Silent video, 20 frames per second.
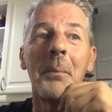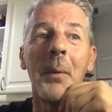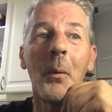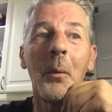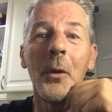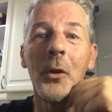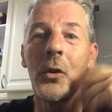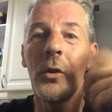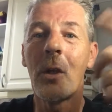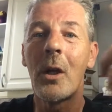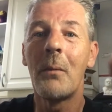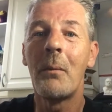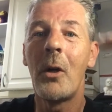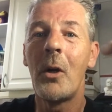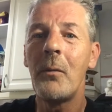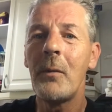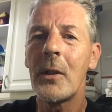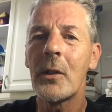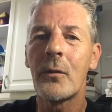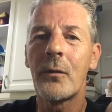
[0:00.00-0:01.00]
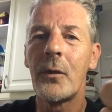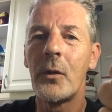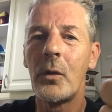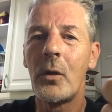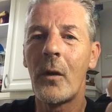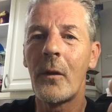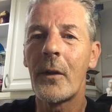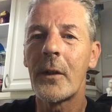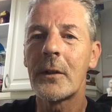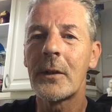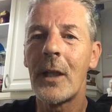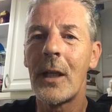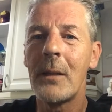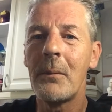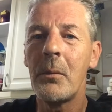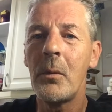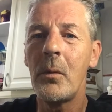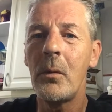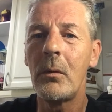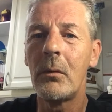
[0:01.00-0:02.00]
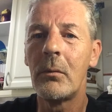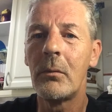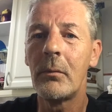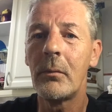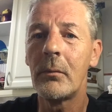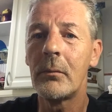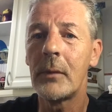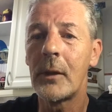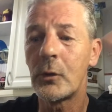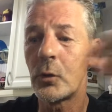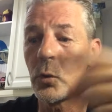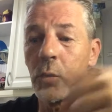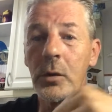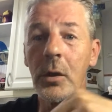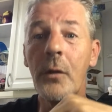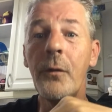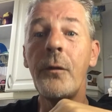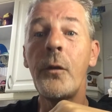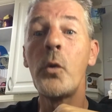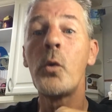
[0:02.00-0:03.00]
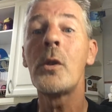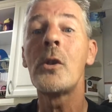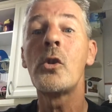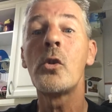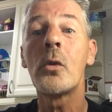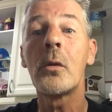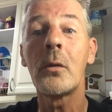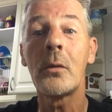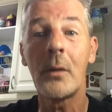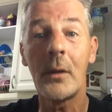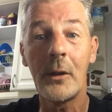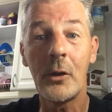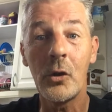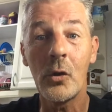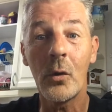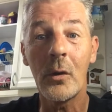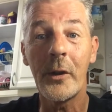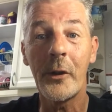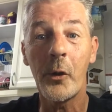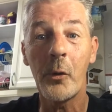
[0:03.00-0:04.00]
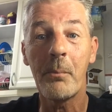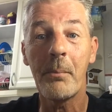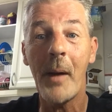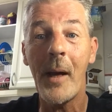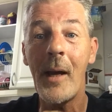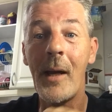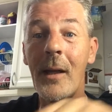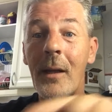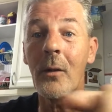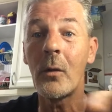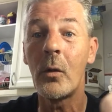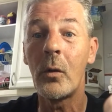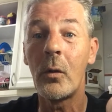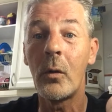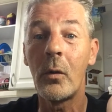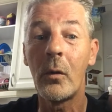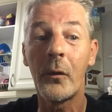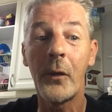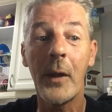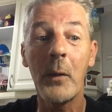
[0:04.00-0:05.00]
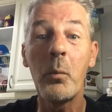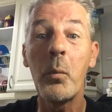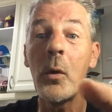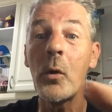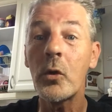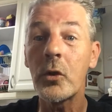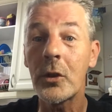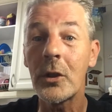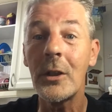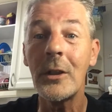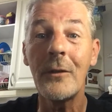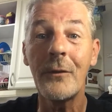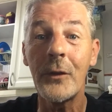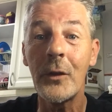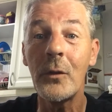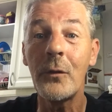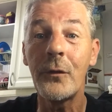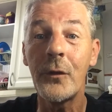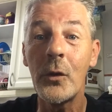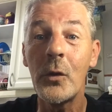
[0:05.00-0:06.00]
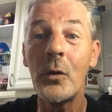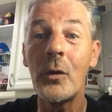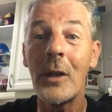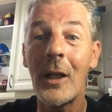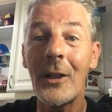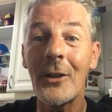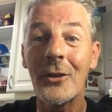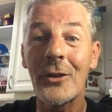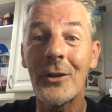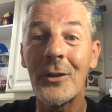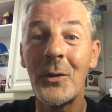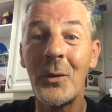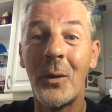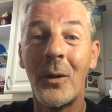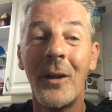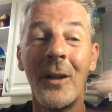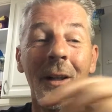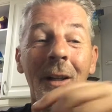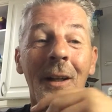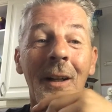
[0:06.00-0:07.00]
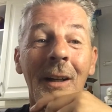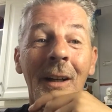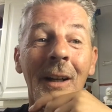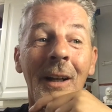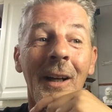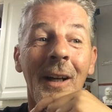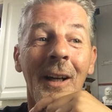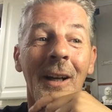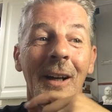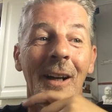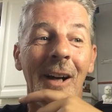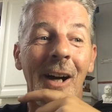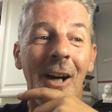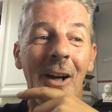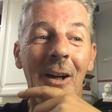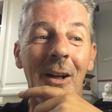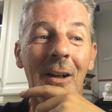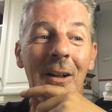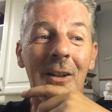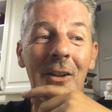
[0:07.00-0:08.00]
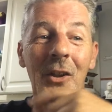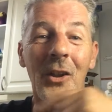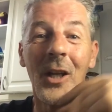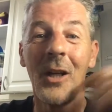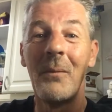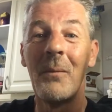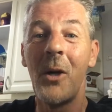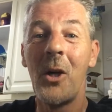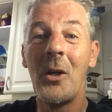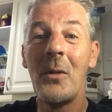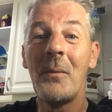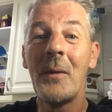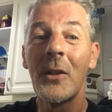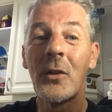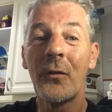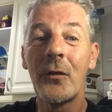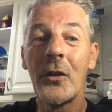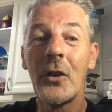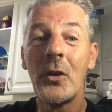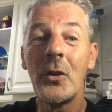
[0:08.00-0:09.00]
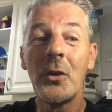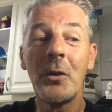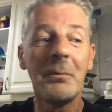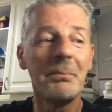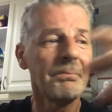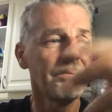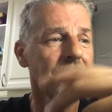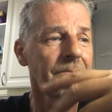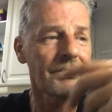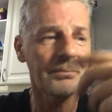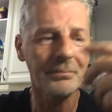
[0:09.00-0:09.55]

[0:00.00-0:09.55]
but when you come home, there's food on the table. There's also food in your little bag, or they will serve you food at school. You come home, there's food.